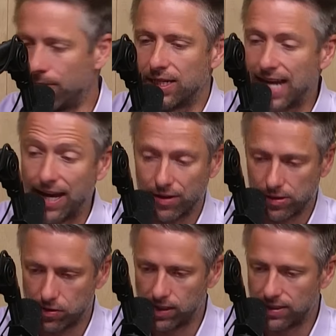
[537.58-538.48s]
coming
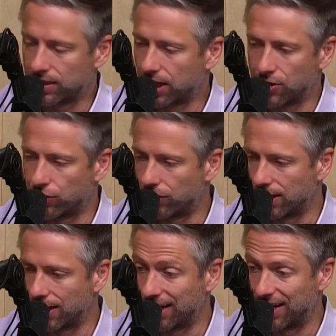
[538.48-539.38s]
together as a
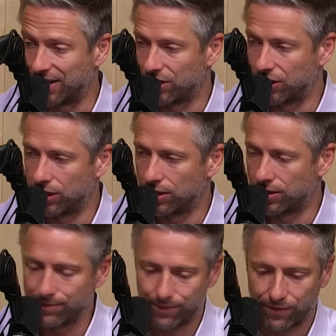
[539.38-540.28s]
country and
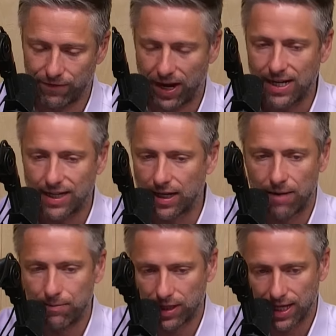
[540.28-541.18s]
finding
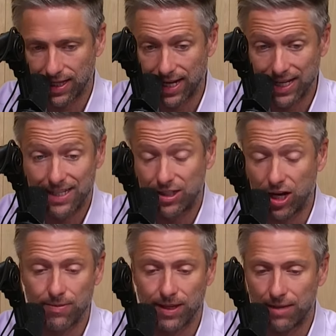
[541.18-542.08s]
a number like that.
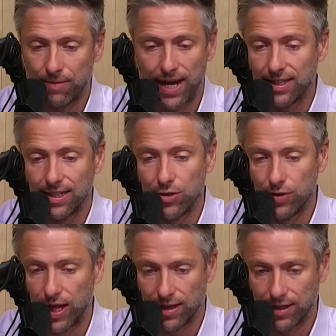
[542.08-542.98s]
He's talked about that in the past. He
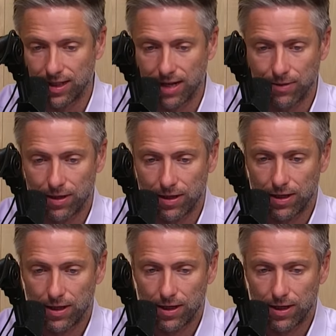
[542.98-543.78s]
didn't do that in the statement.